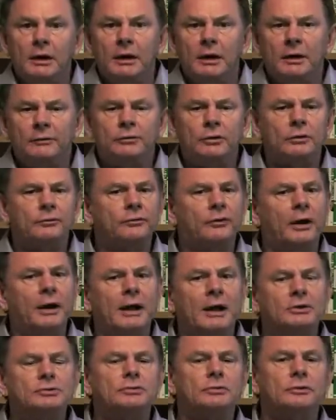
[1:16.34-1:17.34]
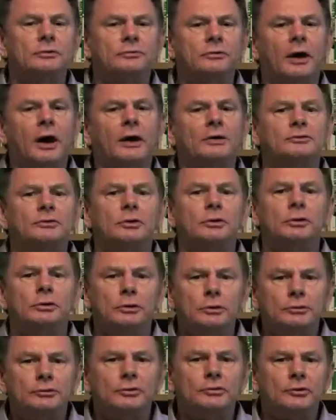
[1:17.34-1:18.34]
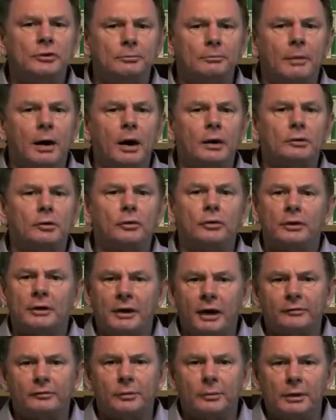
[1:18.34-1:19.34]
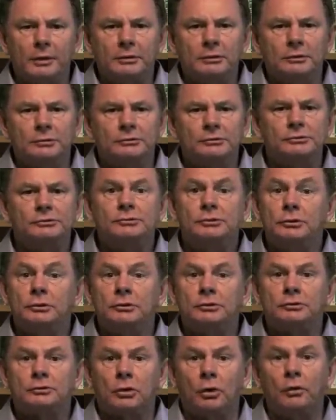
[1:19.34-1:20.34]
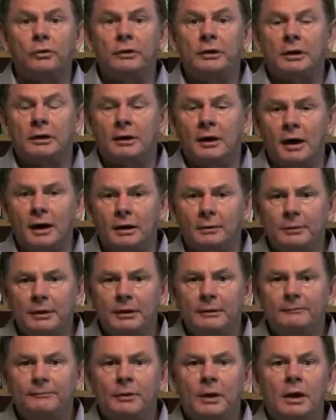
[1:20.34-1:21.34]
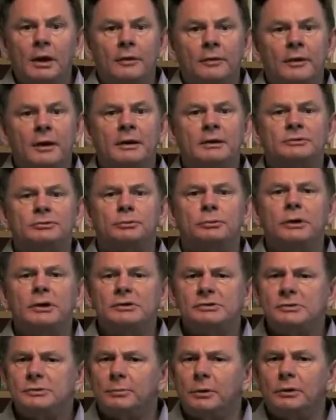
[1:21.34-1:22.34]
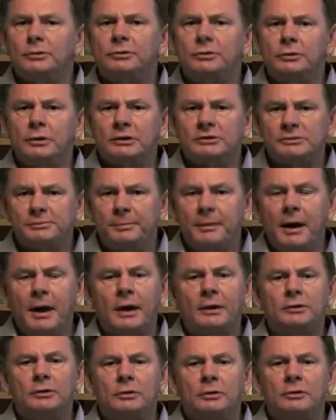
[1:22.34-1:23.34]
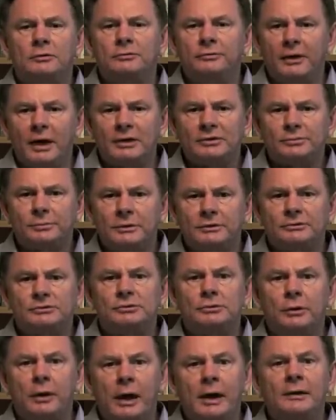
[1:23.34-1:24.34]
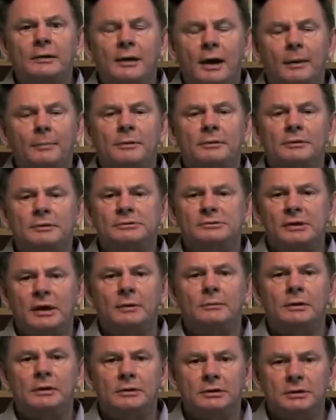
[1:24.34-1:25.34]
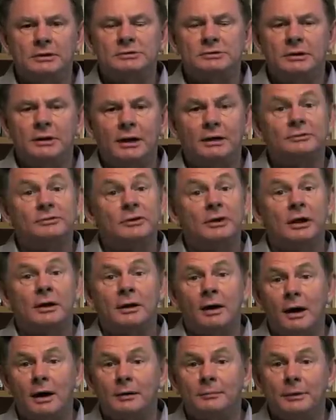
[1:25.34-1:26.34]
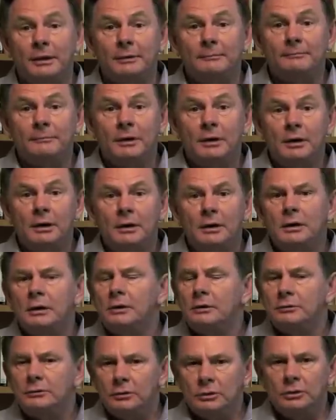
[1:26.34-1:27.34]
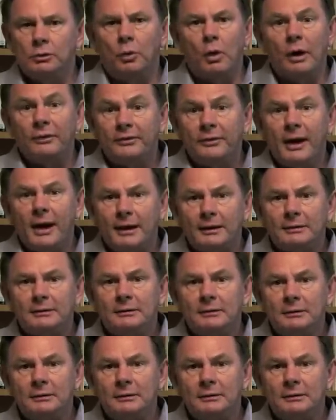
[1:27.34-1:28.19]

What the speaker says: If your financial advisor uses the model the government uses to control the economy, then it's reasonable to expect your investments to end up in the same condition as the economy. Do you want that?